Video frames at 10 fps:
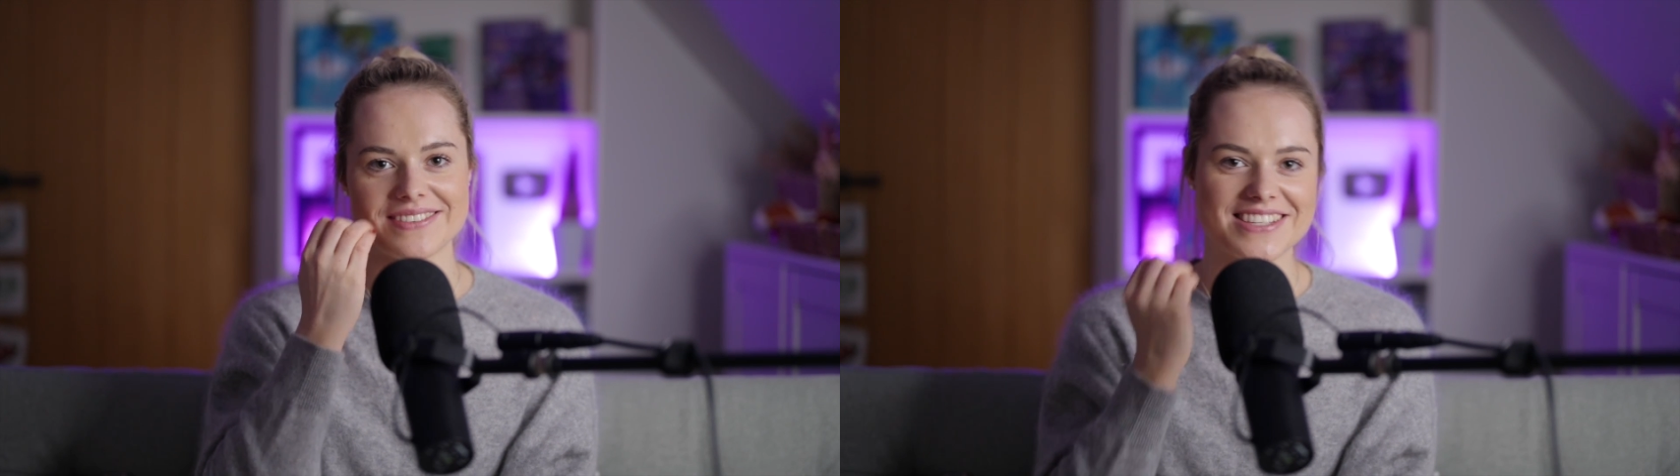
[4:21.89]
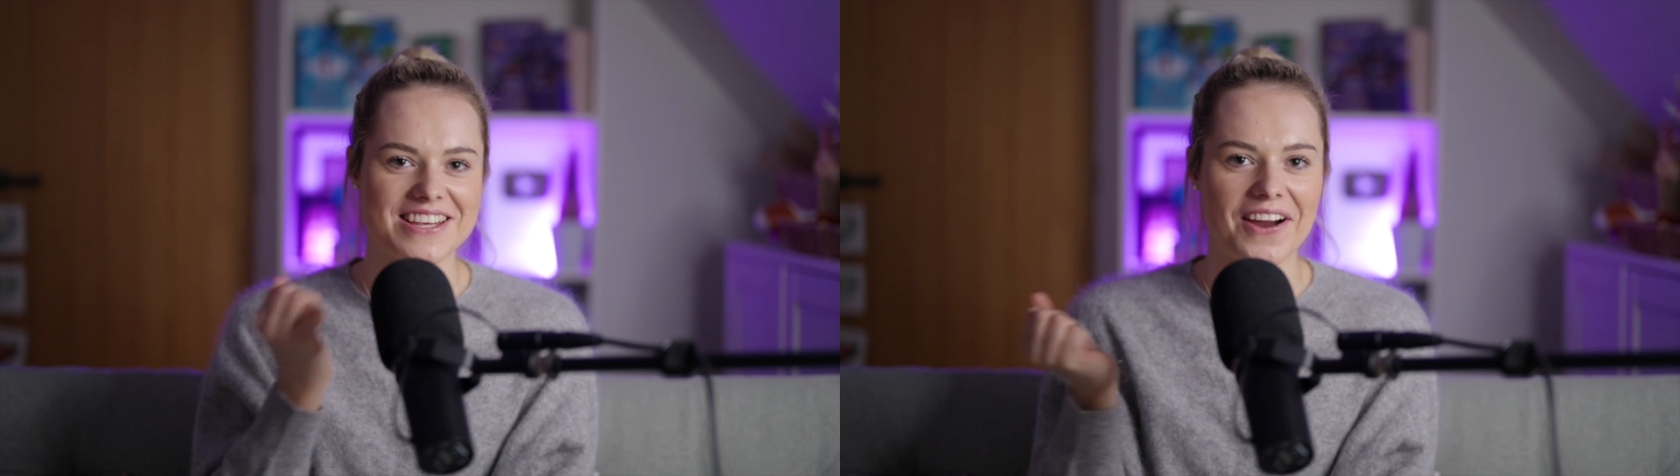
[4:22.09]

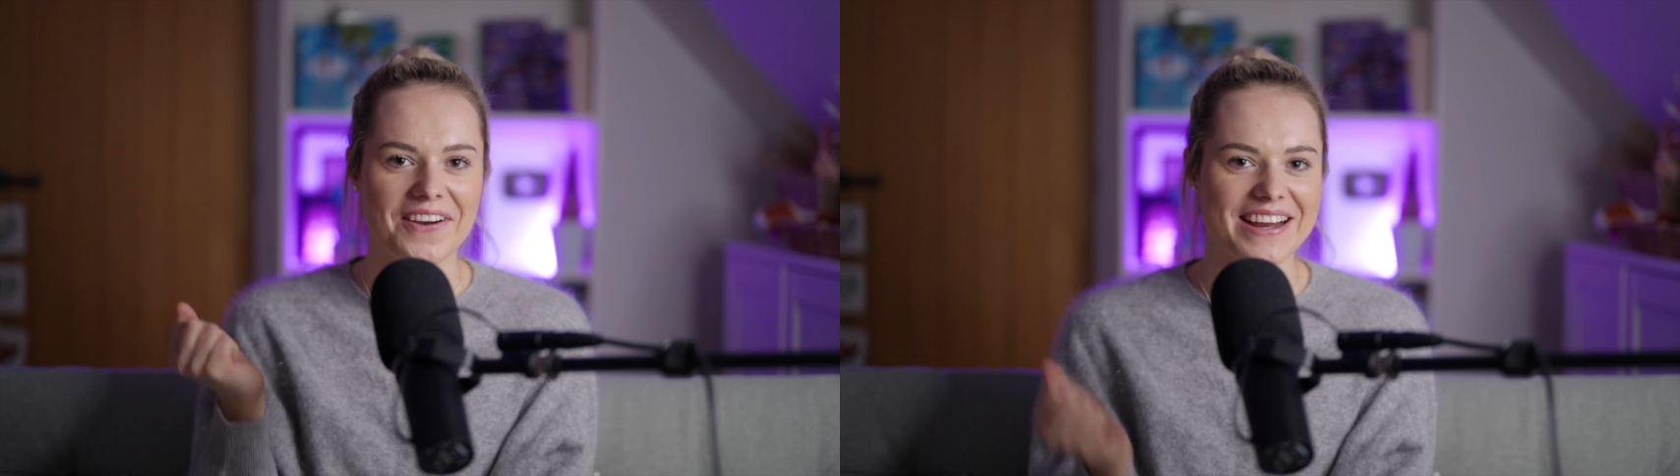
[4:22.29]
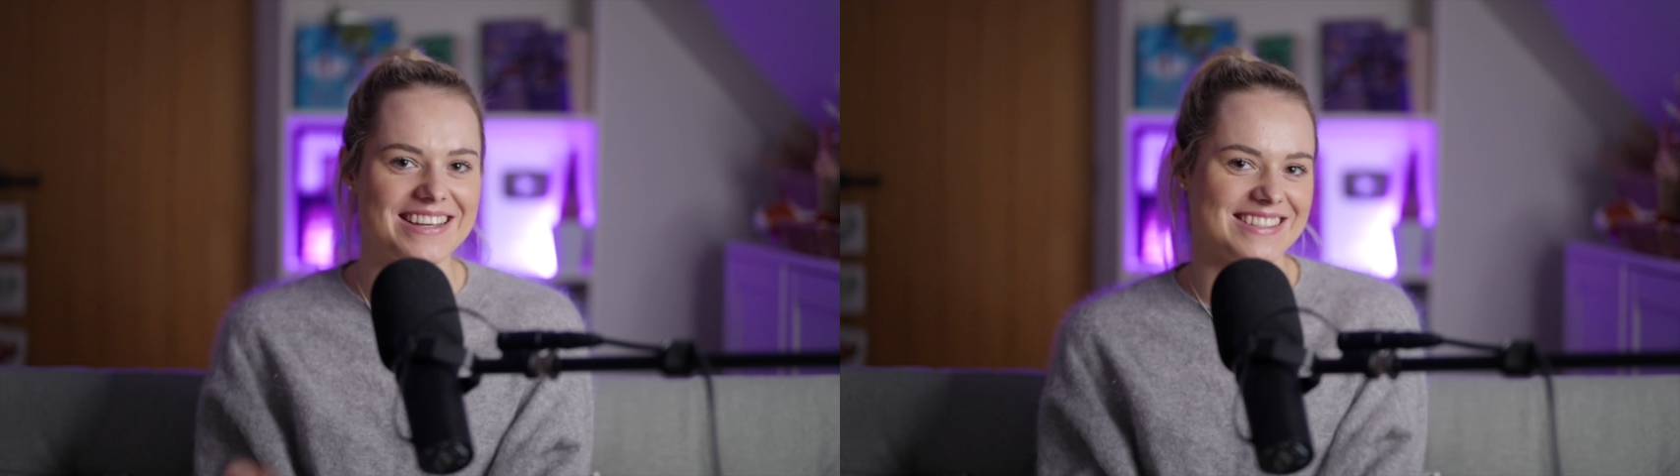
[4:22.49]
so
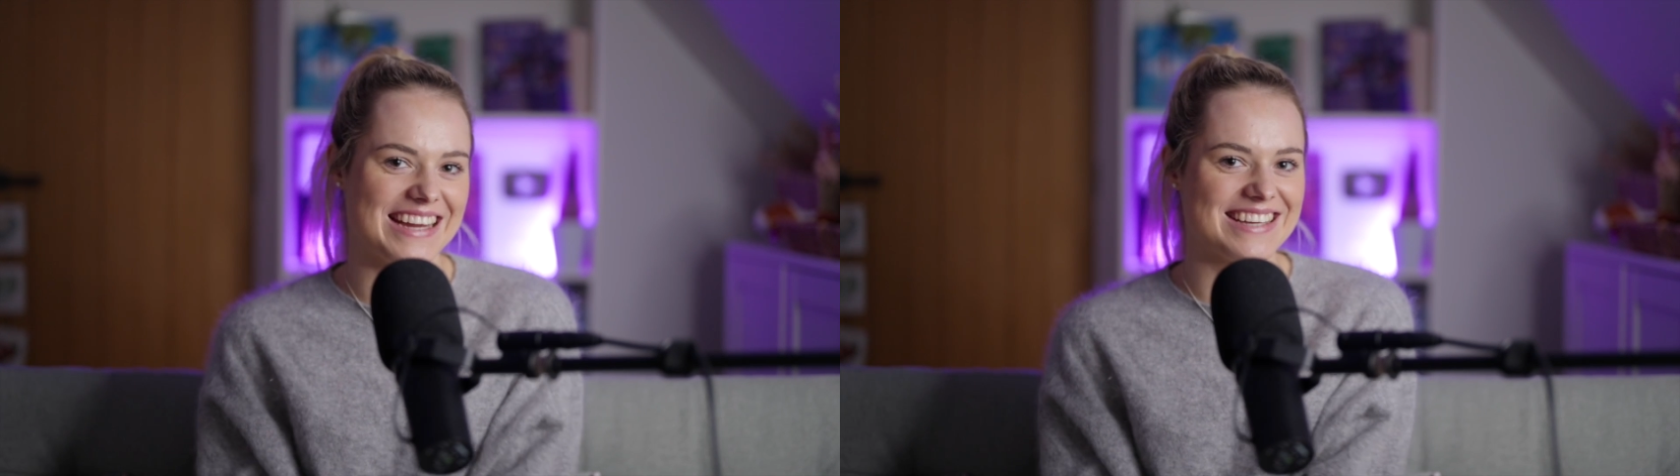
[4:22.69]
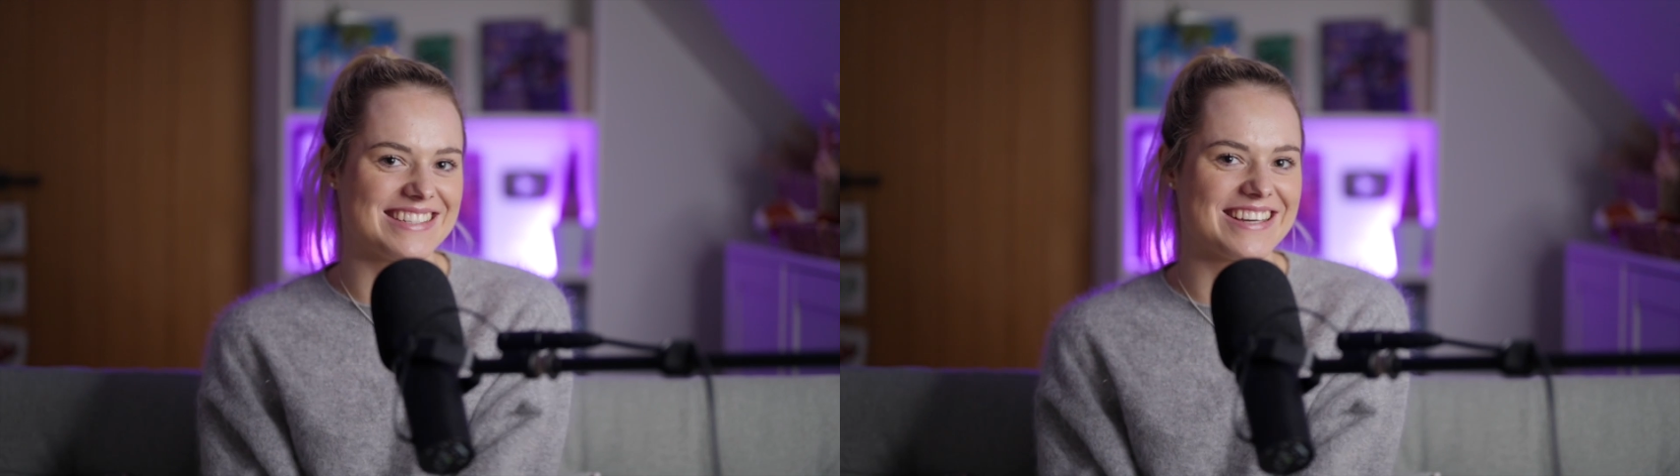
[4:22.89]
it doesn't
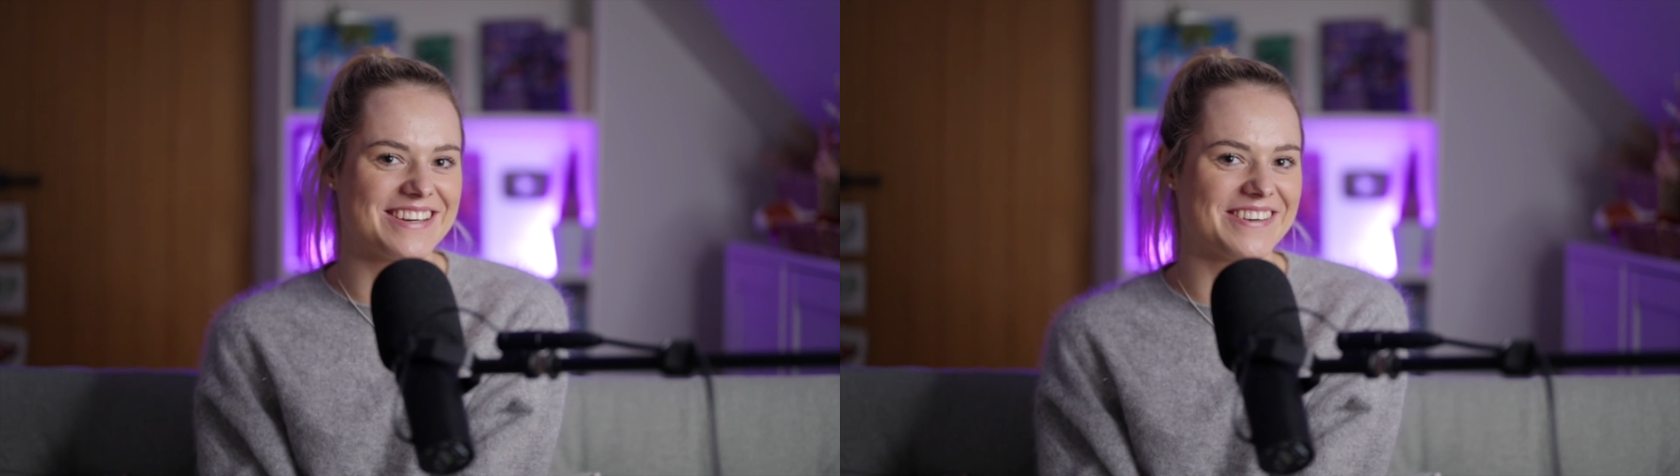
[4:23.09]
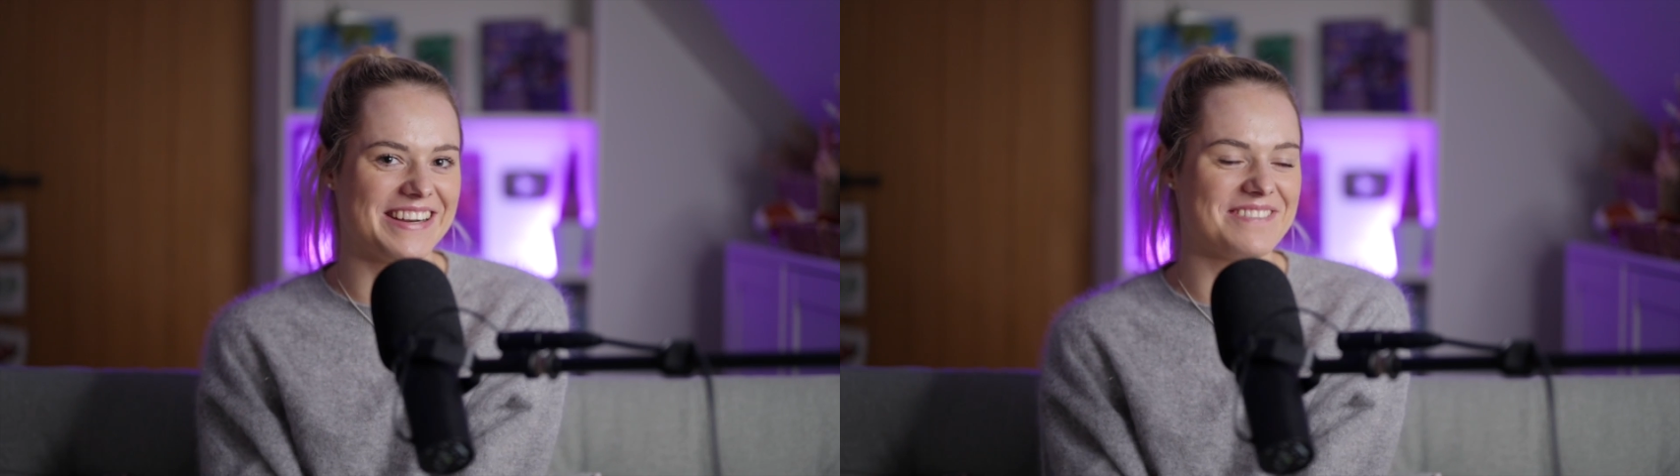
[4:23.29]
actually go
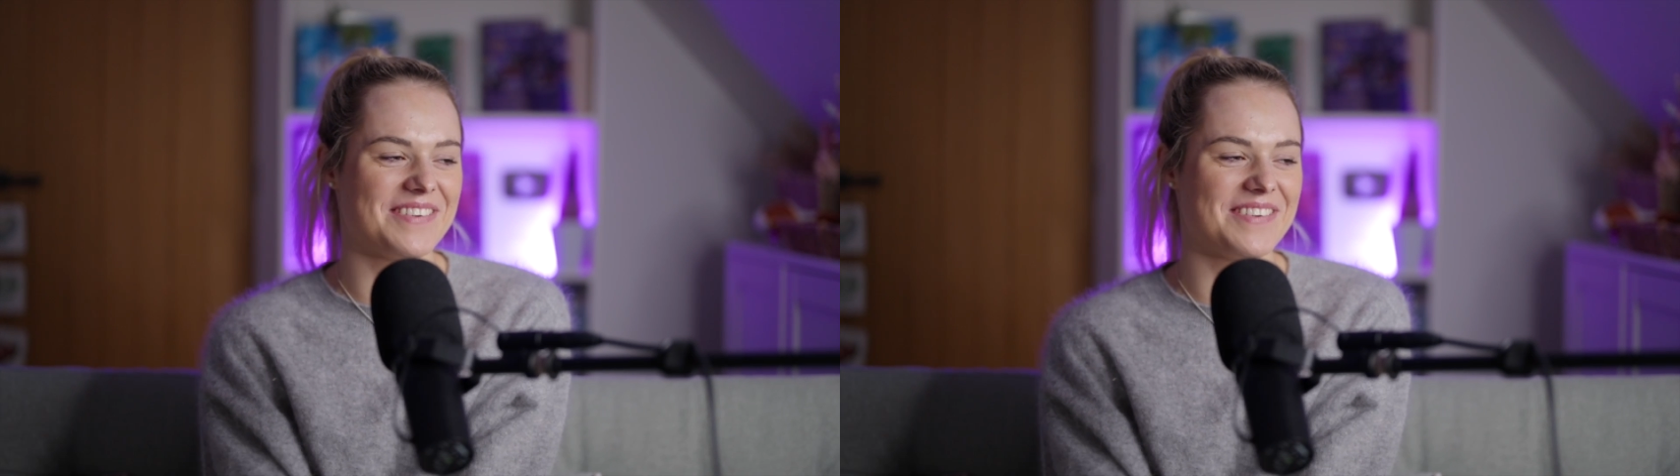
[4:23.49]
green,